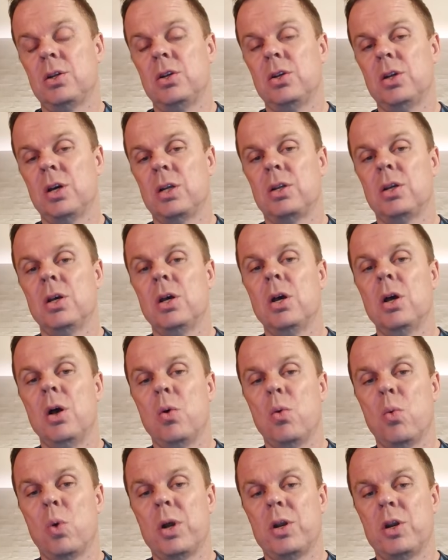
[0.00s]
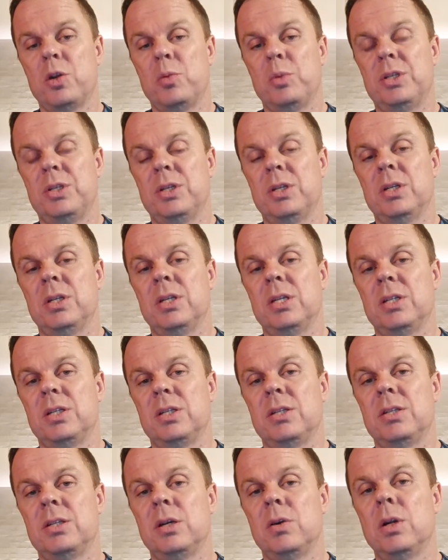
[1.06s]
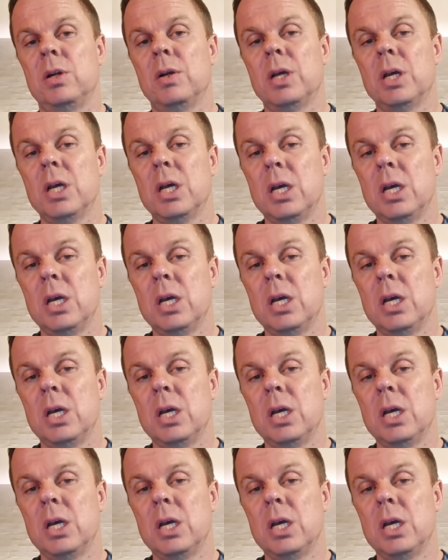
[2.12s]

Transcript: not 100% necessary.